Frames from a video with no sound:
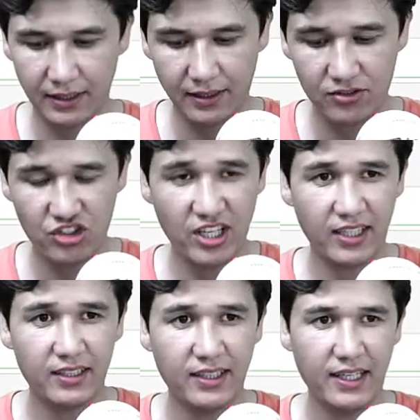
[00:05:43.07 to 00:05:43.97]

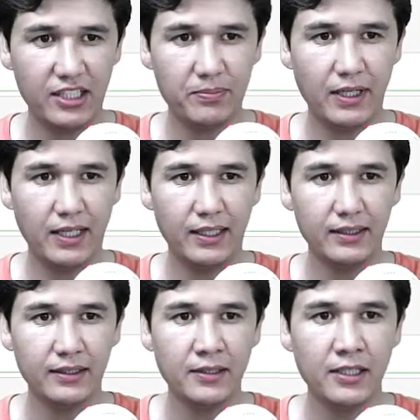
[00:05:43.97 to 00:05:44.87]
check that
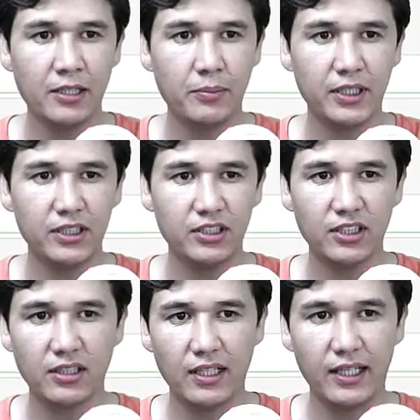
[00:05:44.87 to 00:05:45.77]
by
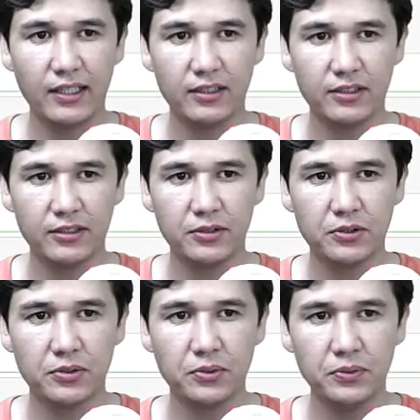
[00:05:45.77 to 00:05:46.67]
printing like
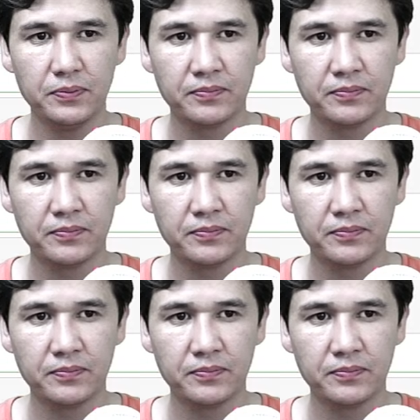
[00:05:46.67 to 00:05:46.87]
true